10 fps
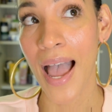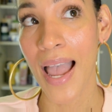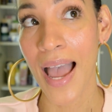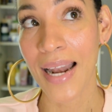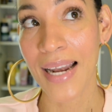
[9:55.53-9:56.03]

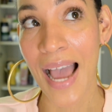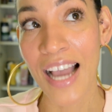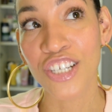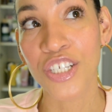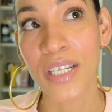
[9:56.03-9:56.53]
And it
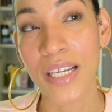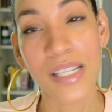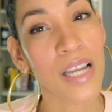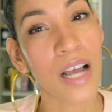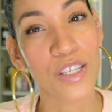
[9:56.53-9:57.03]
actually is
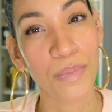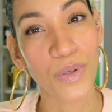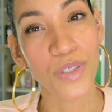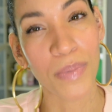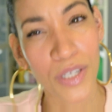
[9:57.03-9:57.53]
not
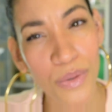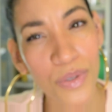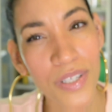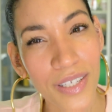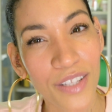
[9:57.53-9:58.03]
supposed to be
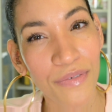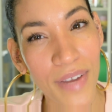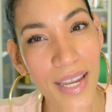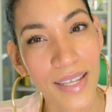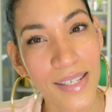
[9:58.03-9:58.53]
used on the
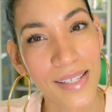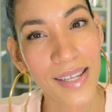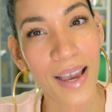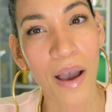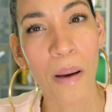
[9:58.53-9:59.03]
face,
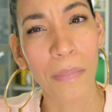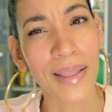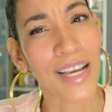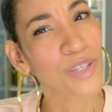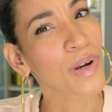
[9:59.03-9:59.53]
but
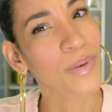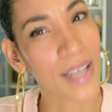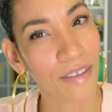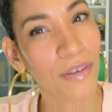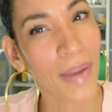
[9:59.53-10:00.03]
that's where I was
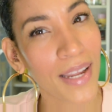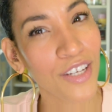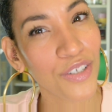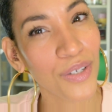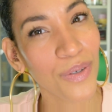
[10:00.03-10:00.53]
having my
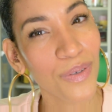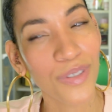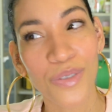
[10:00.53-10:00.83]
issues.